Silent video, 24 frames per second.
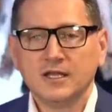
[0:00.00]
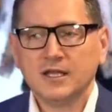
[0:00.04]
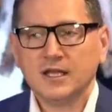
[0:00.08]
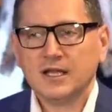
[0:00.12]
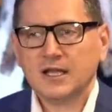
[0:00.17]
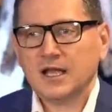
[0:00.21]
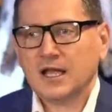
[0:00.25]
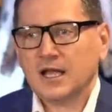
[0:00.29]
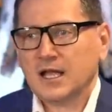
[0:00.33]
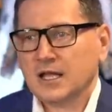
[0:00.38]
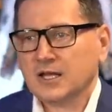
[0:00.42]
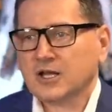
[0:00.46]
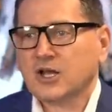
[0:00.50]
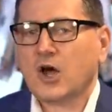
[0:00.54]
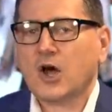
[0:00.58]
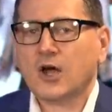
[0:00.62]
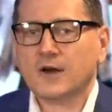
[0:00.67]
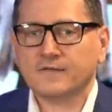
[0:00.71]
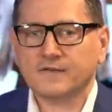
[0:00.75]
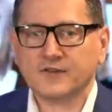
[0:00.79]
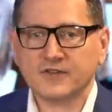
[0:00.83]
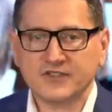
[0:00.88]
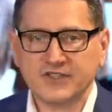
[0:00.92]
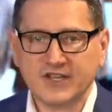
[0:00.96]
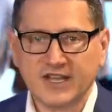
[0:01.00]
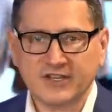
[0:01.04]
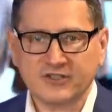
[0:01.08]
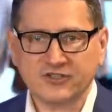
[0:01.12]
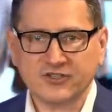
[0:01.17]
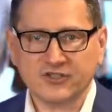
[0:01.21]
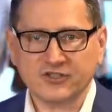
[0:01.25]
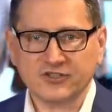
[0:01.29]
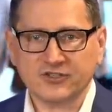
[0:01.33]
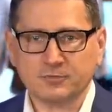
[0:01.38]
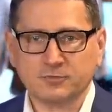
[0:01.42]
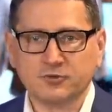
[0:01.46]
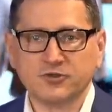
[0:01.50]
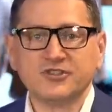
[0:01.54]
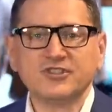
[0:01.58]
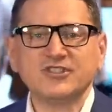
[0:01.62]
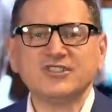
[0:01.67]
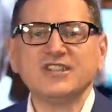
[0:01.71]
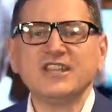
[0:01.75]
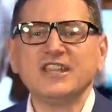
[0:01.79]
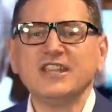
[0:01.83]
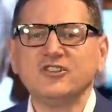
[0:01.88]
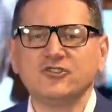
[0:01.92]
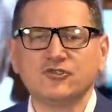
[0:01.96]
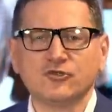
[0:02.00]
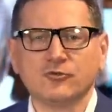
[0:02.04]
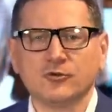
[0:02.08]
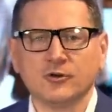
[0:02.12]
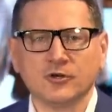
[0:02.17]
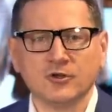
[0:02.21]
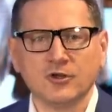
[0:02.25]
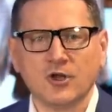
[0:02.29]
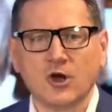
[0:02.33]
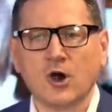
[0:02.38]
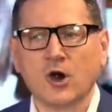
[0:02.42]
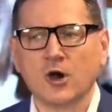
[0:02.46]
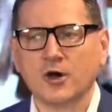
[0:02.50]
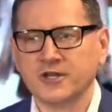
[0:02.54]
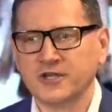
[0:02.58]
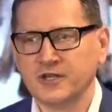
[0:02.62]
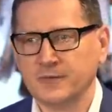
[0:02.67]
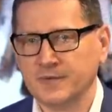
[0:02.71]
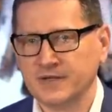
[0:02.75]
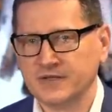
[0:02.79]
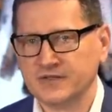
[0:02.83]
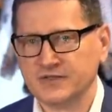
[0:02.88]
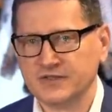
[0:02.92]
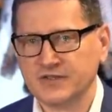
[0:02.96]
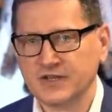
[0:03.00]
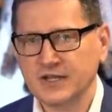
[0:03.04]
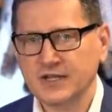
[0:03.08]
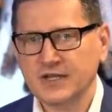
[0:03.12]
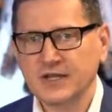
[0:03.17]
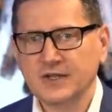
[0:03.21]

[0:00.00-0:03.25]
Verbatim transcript: uh, conversations, procedural arguments,